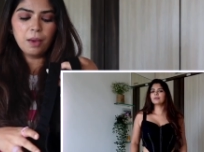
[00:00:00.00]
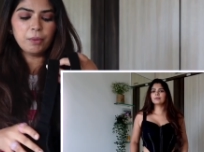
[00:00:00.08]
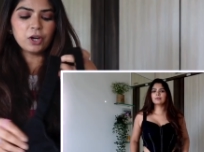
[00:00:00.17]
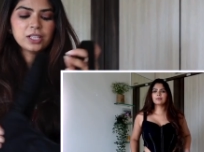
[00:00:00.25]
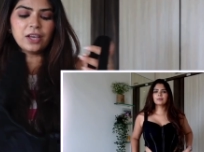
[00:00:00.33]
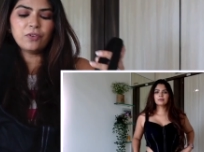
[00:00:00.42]

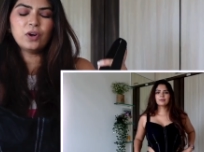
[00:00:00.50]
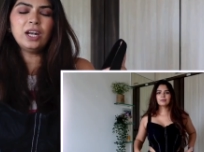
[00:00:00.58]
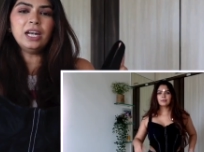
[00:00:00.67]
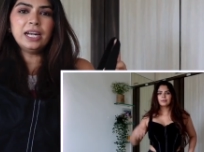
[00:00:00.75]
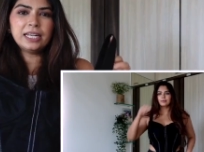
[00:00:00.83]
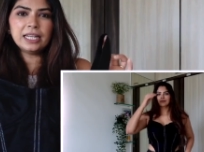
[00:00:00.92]
because I was
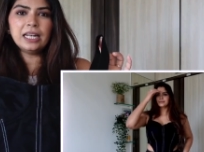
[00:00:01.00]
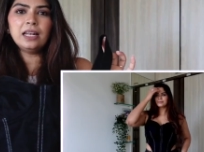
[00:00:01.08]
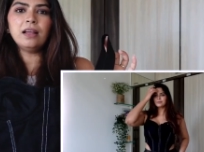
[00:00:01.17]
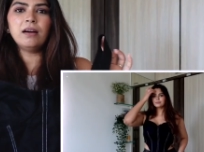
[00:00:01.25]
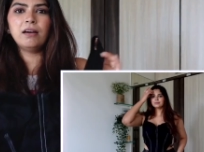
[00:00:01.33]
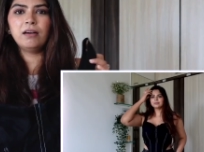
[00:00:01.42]

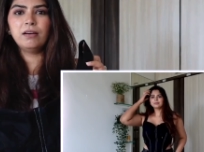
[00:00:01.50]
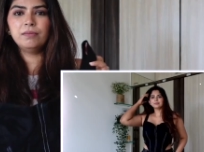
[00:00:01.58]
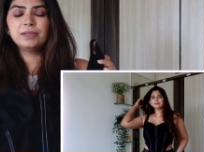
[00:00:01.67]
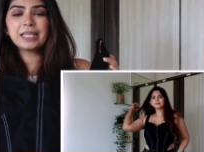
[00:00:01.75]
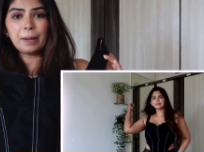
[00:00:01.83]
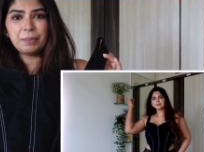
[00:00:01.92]
little
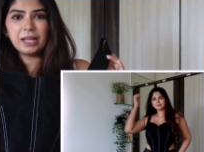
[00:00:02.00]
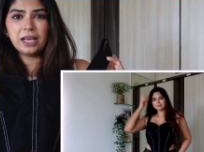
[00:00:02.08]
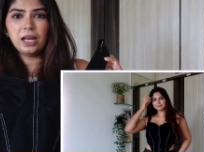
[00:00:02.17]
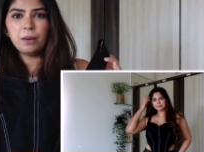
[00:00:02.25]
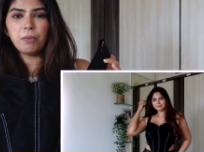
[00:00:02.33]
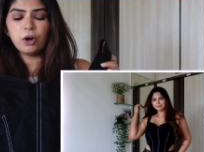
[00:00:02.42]

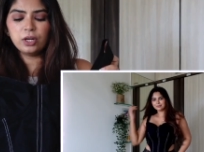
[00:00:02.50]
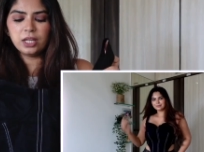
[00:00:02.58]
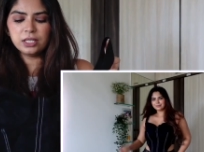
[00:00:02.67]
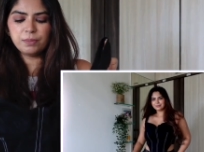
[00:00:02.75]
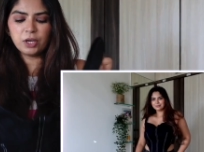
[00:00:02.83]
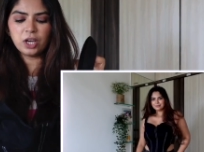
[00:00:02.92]
skeptical about
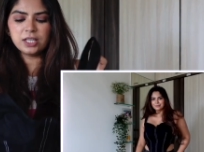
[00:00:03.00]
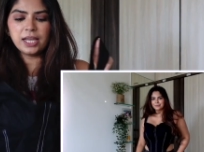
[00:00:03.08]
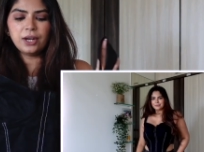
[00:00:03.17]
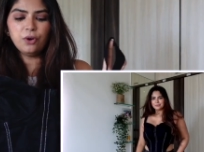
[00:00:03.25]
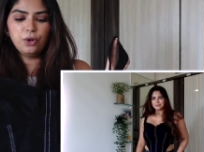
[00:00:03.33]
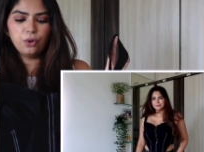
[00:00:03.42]
this, because
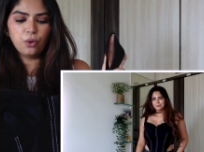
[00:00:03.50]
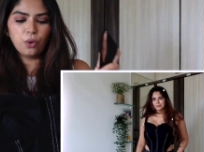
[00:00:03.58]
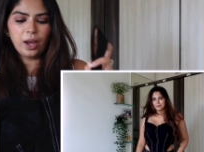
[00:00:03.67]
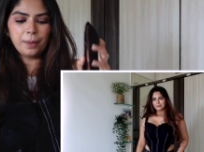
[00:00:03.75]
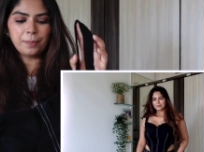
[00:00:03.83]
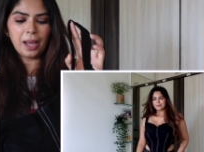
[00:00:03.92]
I don't know.
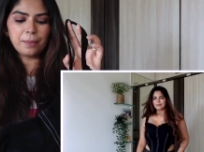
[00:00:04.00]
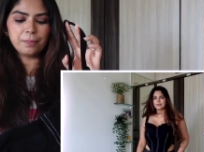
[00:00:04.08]
I'm